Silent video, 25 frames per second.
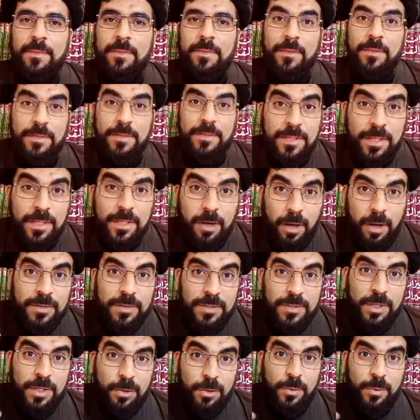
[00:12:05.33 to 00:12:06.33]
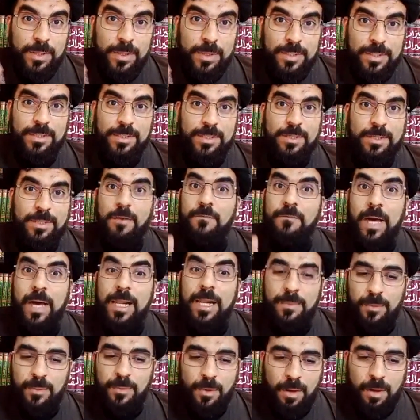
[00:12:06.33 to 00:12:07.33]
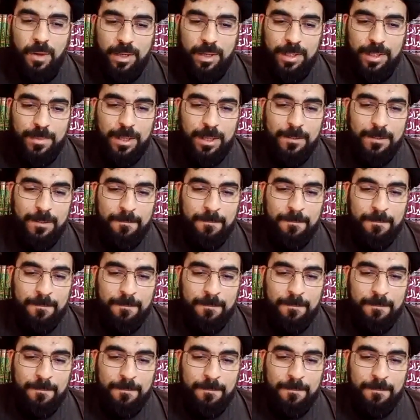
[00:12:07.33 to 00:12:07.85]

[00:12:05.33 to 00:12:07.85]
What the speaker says: This is the consequence of al-muraqabah.